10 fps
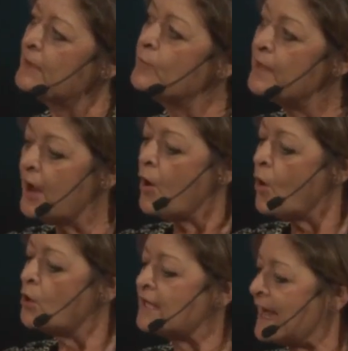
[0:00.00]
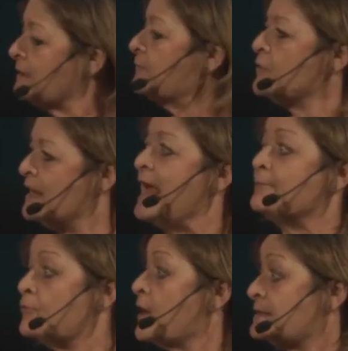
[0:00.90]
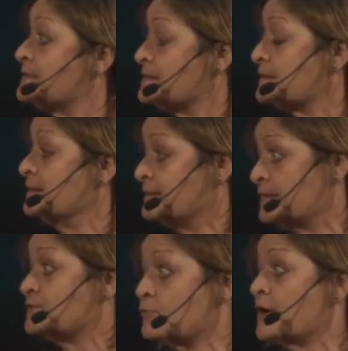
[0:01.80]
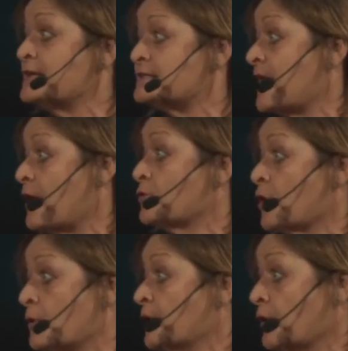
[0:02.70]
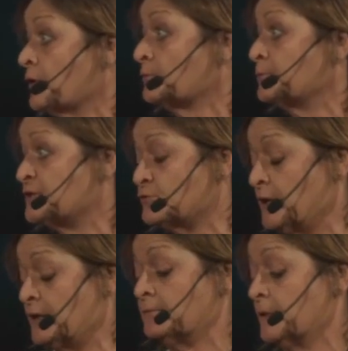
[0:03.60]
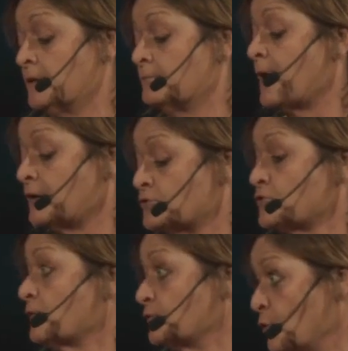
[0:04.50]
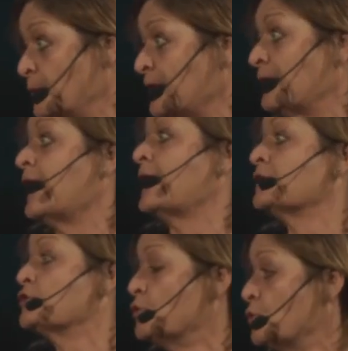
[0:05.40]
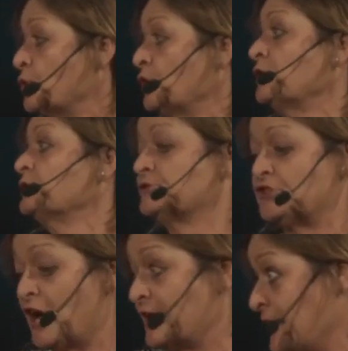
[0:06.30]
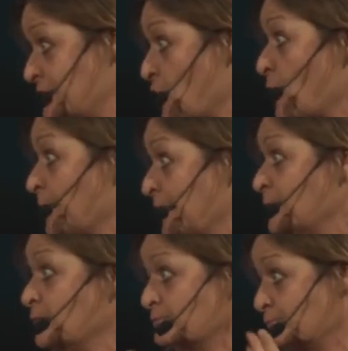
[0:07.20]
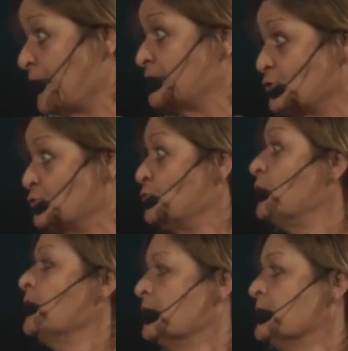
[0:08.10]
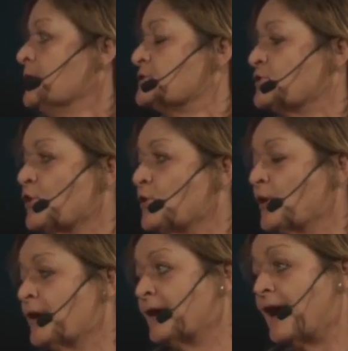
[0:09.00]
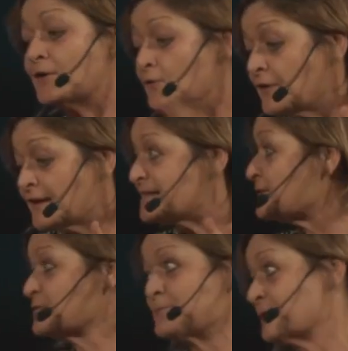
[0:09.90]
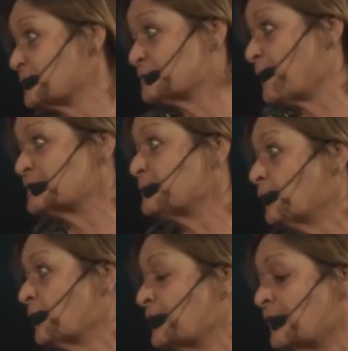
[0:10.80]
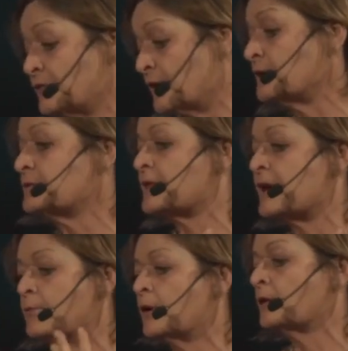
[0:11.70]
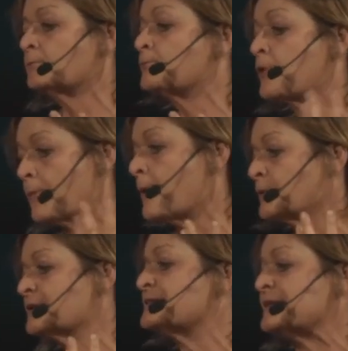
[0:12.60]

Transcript: We are all kind of lab rats in this race now going on between Microsoft, OpenAI, Google, China is coming in, Baidu. So I don't think it's responsible, and I think they will probably